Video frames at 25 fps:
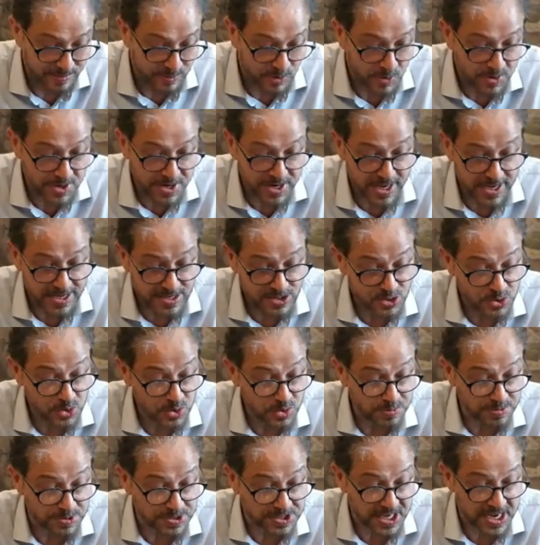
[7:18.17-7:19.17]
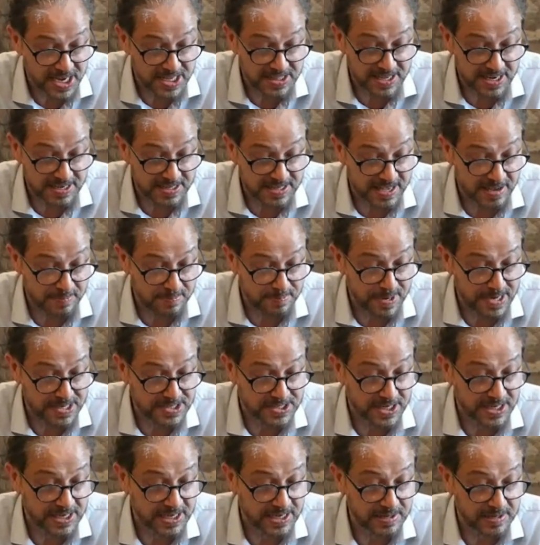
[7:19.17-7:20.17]
gundas who say that they are
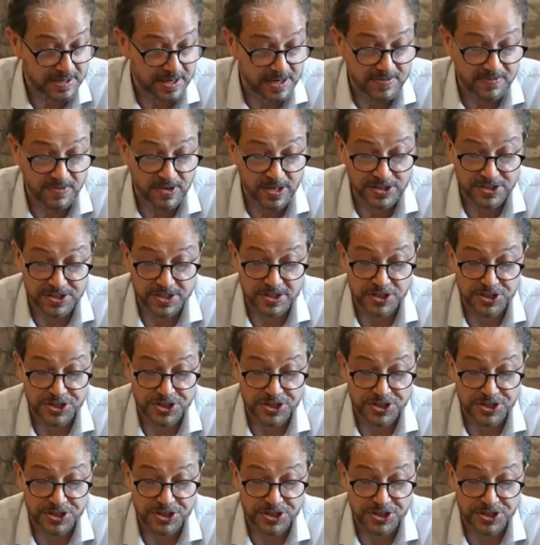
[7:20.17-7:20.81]
basically conversion.